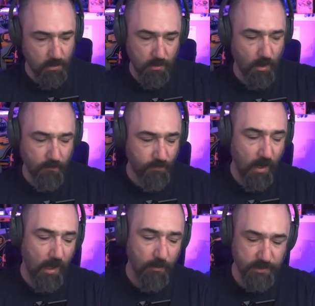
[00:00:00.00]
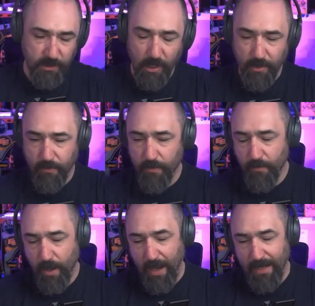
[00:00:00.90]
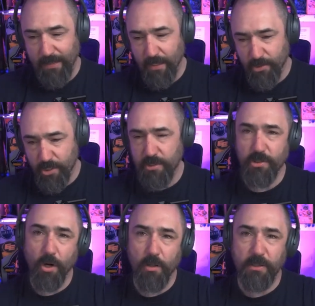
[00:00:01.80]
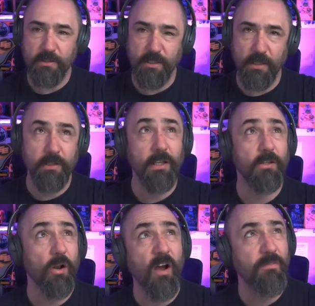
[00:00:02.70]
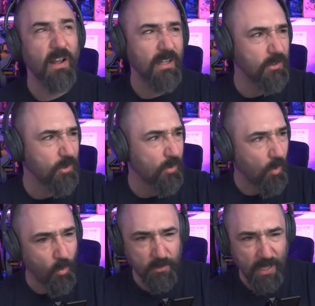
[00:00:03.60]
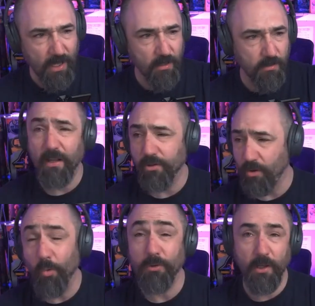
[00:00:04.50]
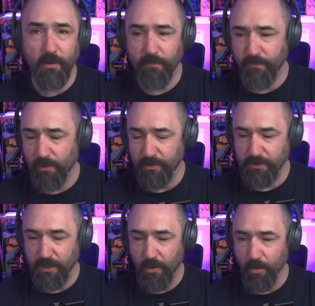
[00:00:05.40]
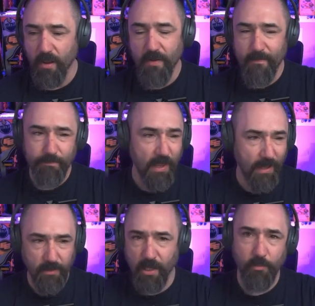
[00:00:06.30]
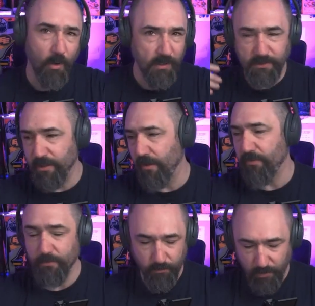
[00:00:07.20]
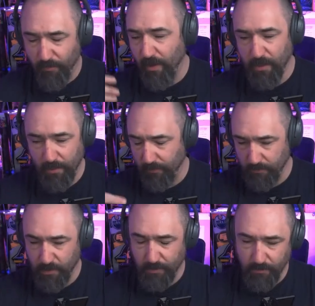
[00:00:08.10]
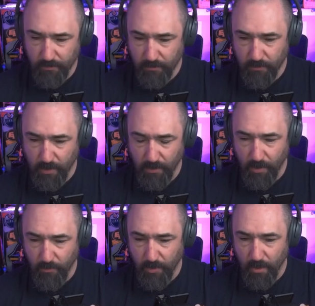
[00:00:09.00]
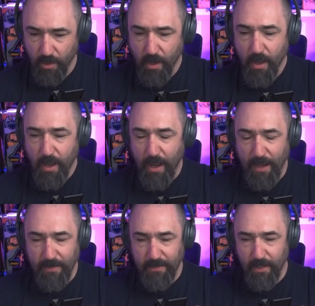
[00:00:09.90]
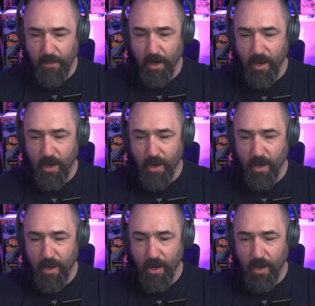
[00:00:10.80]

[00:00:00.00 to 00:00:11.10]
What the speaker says: on Friday, I was done. And then she started this thing, kicked it off. I think it took her a whole day to figure this thing out, and kind of writing stuff and rewriting and getting it out there. And then